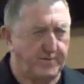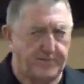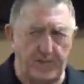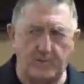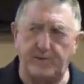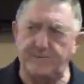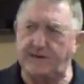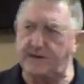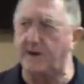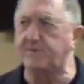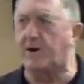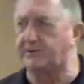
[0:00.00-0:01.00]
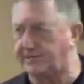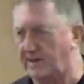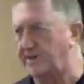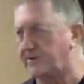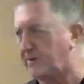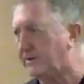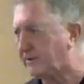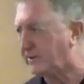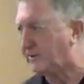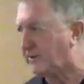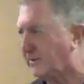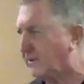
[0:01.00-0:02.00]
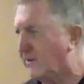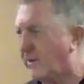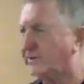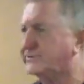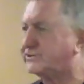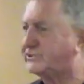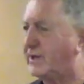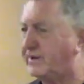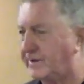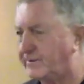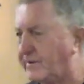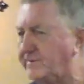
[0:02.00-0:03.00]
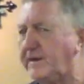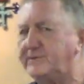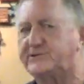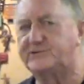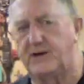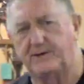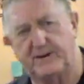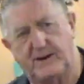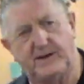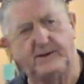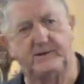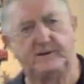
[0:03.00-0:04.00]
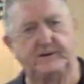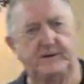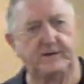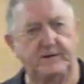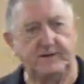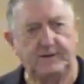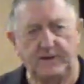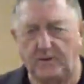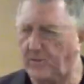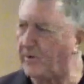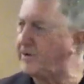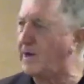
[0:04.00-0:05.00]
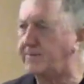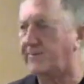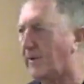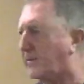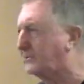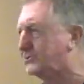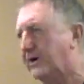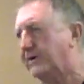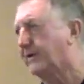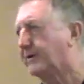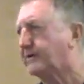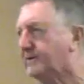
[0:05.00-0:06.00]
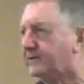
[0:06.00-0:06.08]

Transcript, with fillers: Then when we come all together on Sunday, we meet Sunday, we'll come with no agenda.